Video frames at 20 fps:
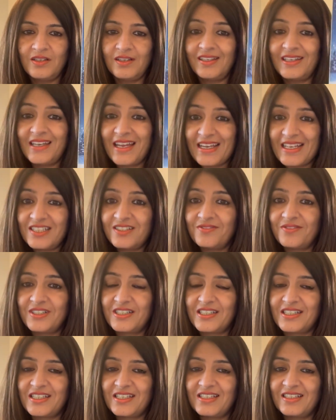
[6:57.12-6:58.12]

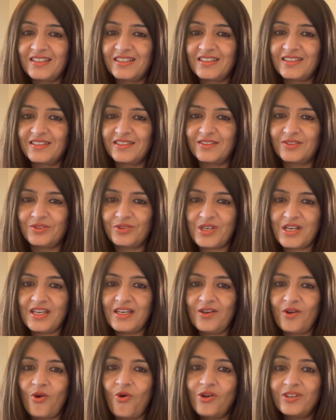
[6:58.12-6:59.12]
Negativity.
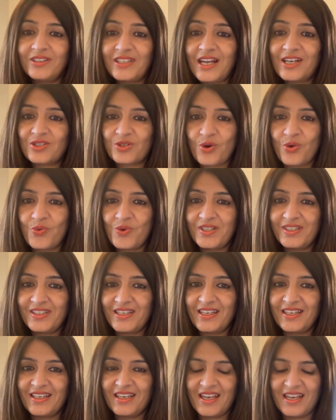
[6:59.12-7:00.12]
Okay? All that
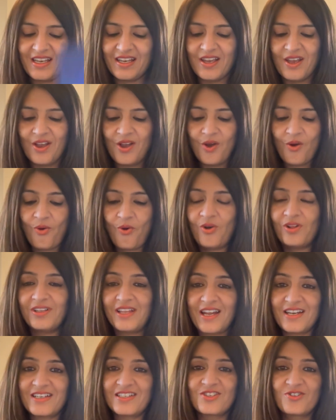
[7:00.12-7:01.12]
overthinking. All
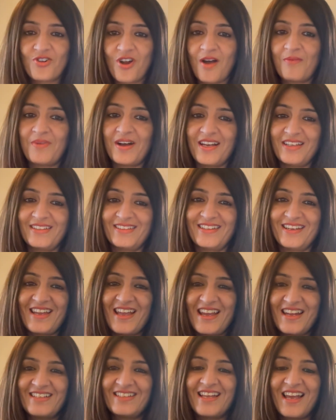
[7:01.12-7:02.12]
that drama in the
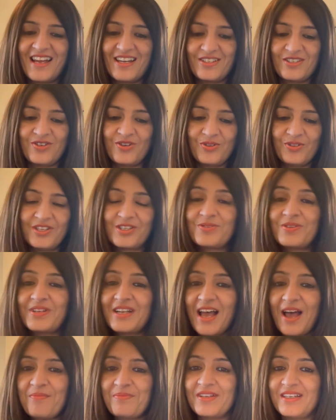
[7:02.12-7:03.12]
head that, you know, this will
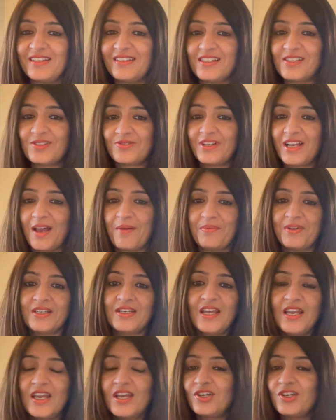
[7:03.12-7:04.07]
happen and this will happen.